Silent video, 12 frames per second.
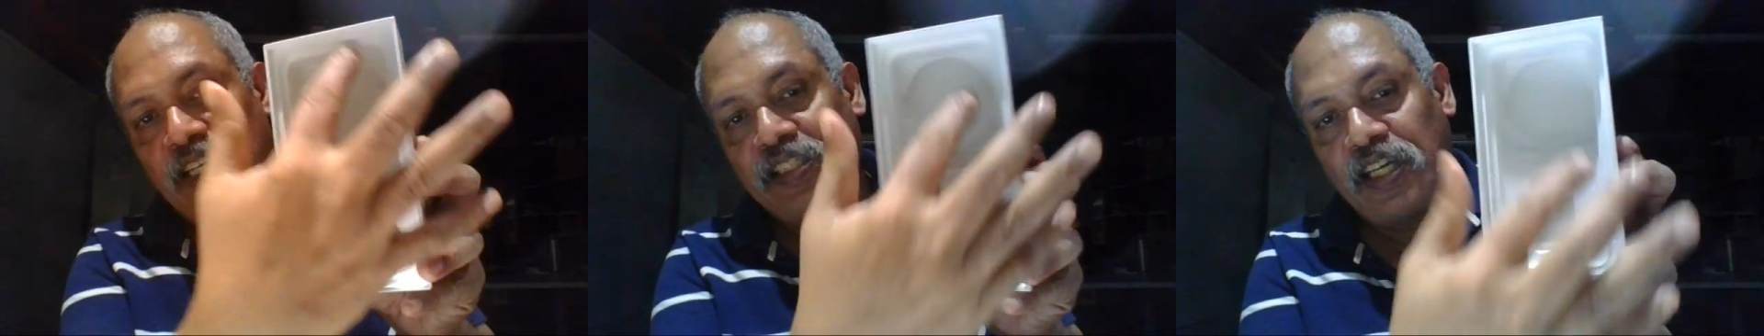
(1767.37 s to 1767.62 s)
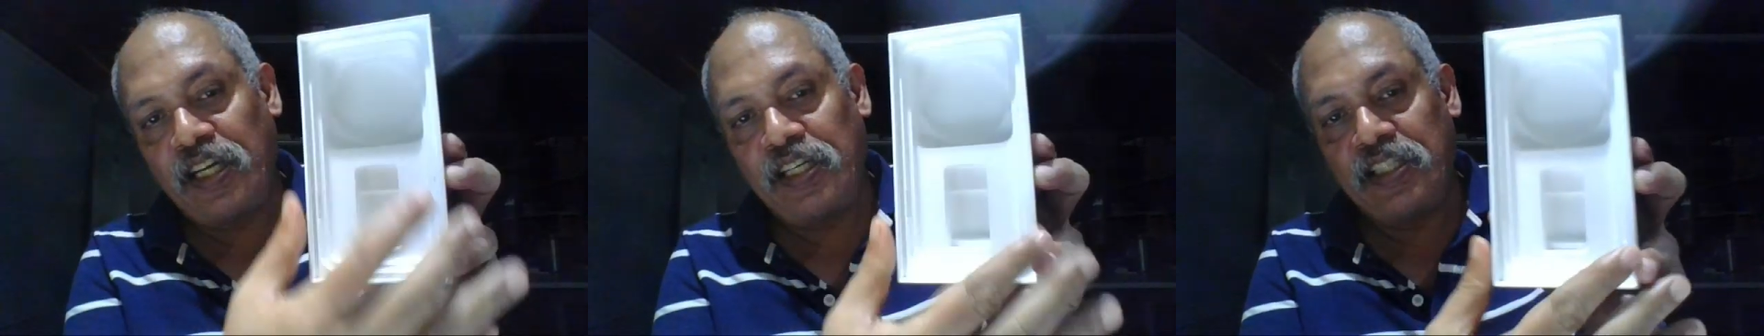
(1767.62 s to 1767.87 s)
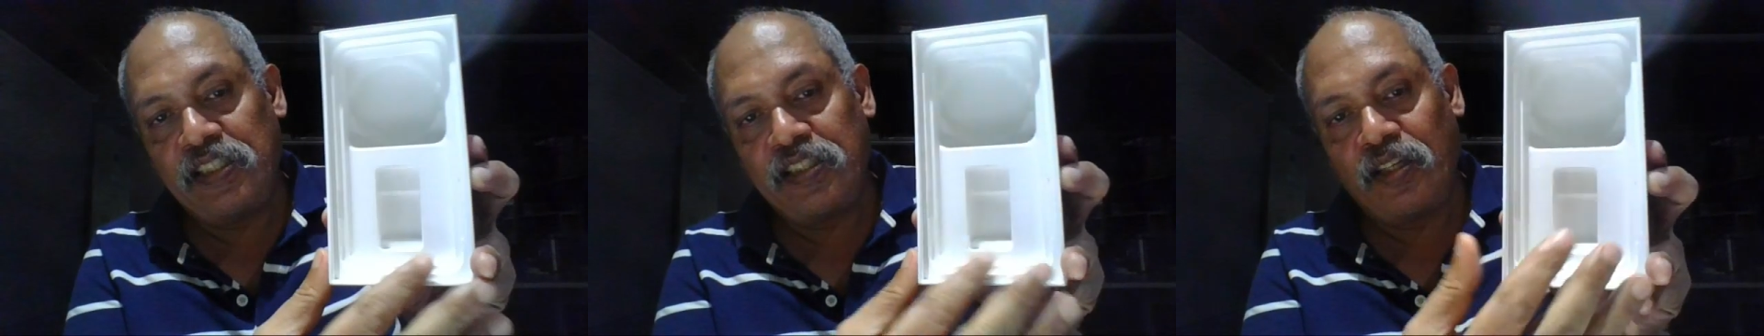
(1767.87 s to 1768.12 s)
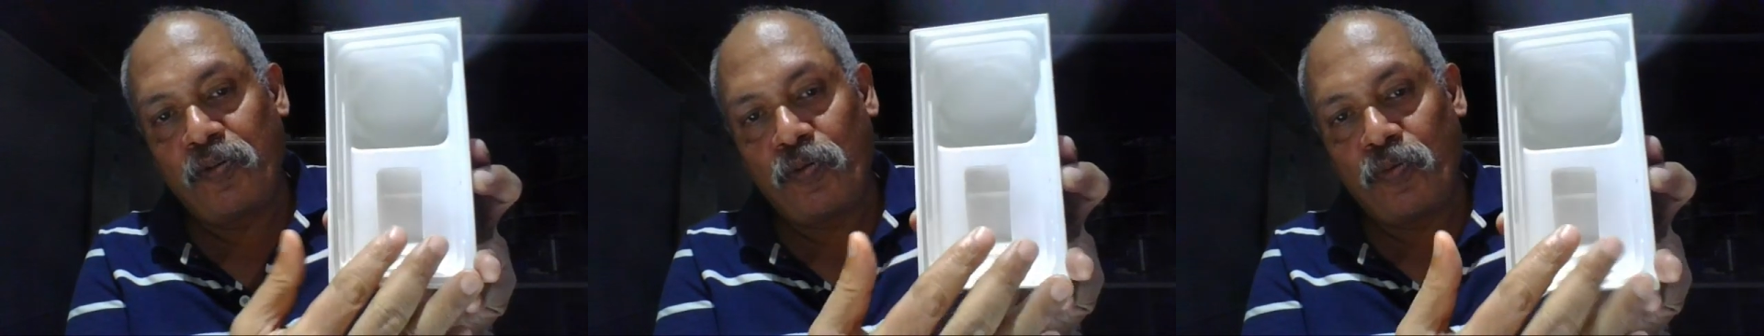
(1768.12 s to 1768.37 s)
inside this?
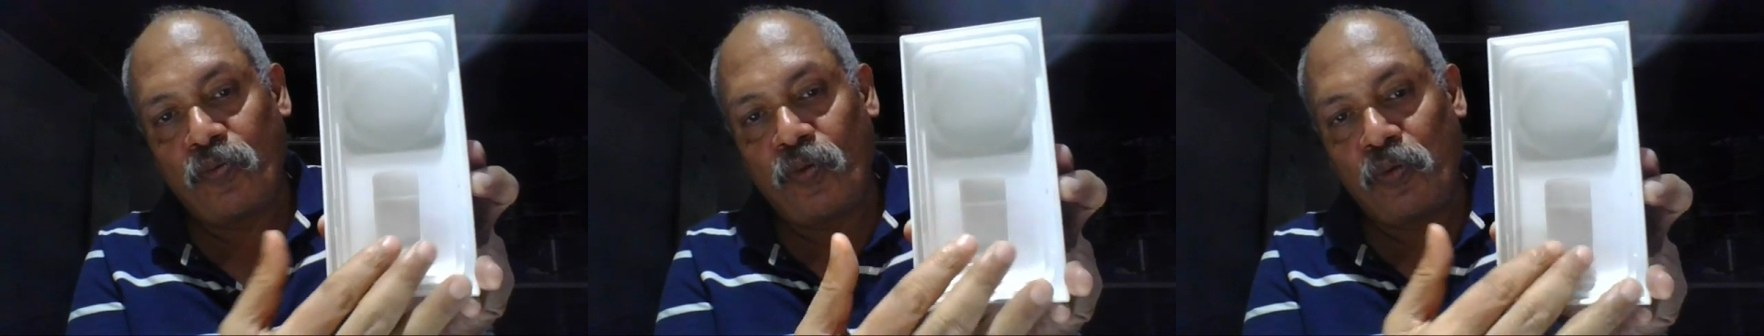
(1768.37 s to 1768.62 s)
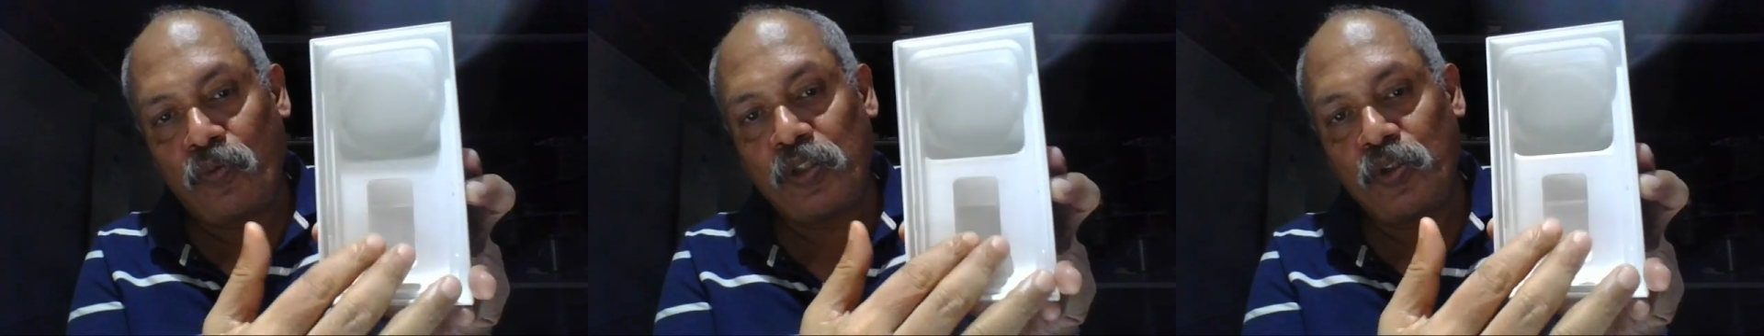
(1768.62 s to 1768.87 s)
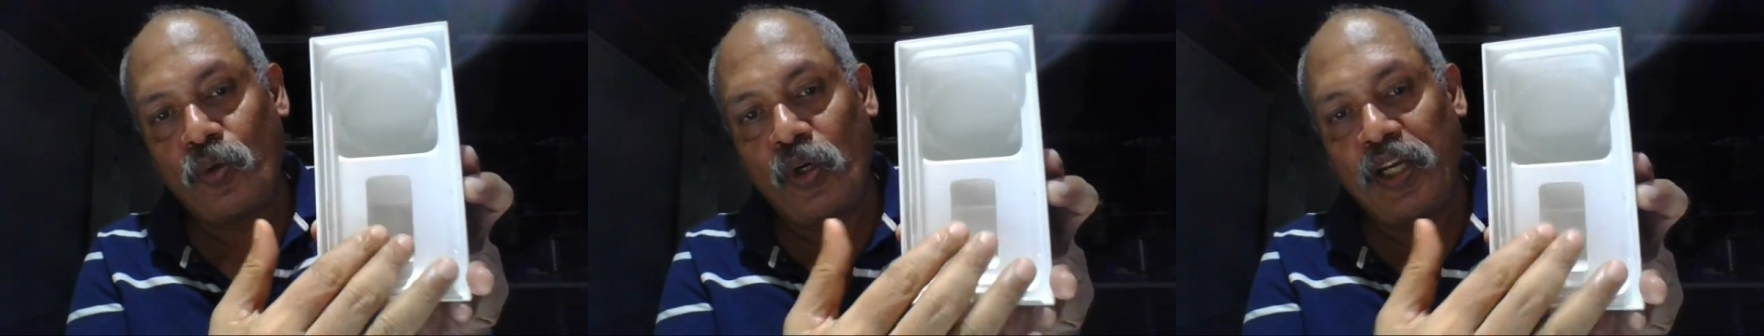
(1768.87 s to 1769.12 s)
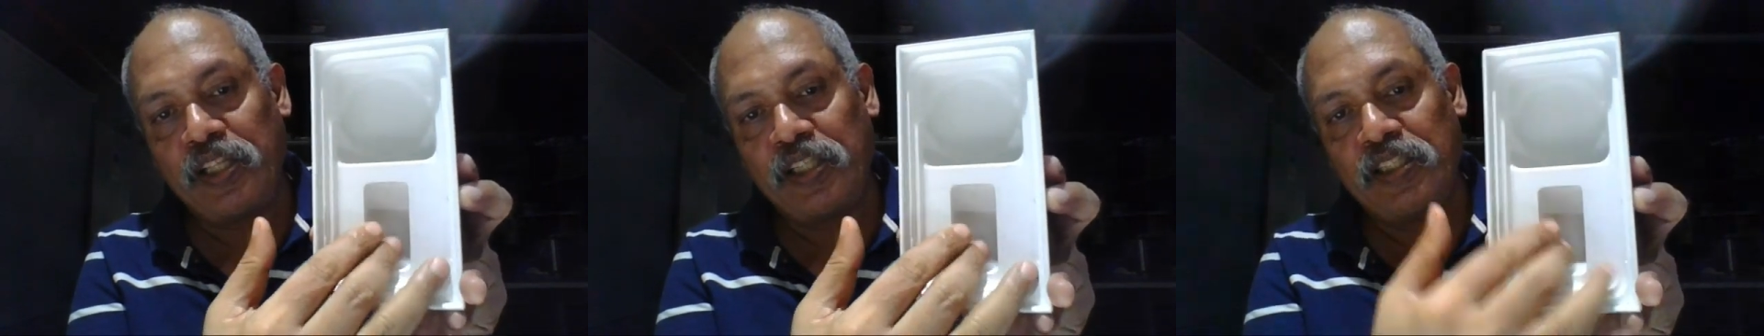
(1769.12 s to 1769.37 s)
What was
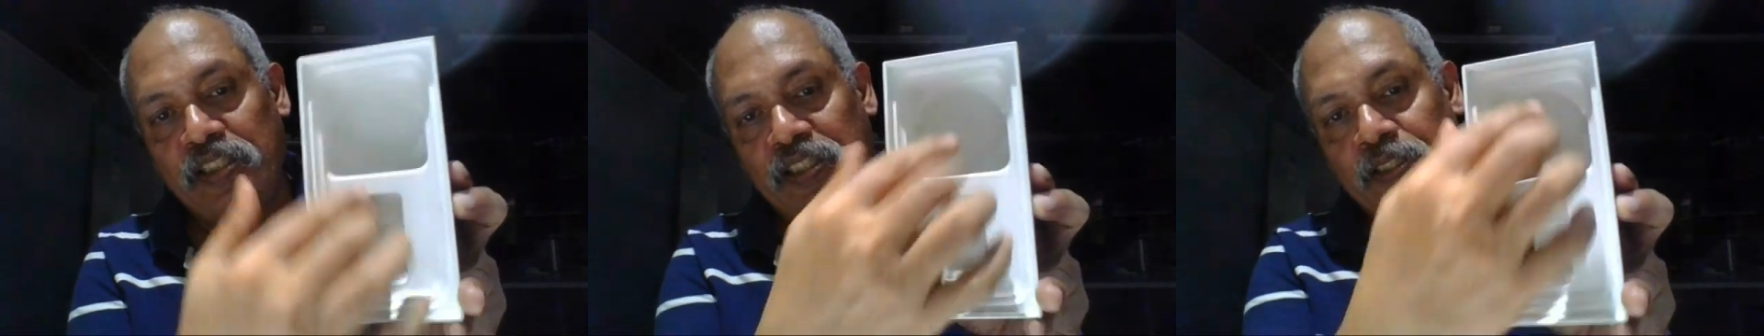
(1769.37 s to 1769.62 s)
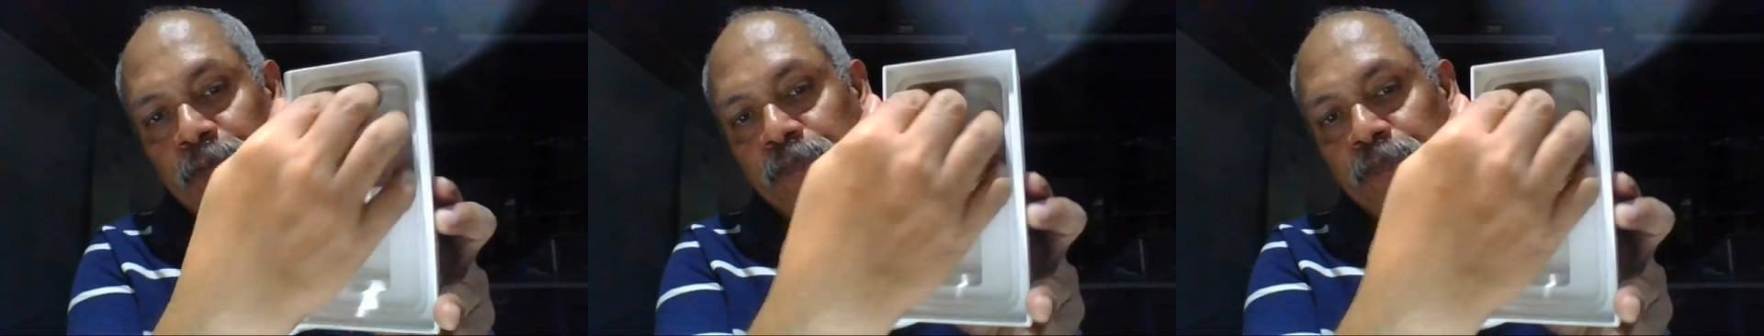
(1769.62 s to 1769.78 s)
holding this?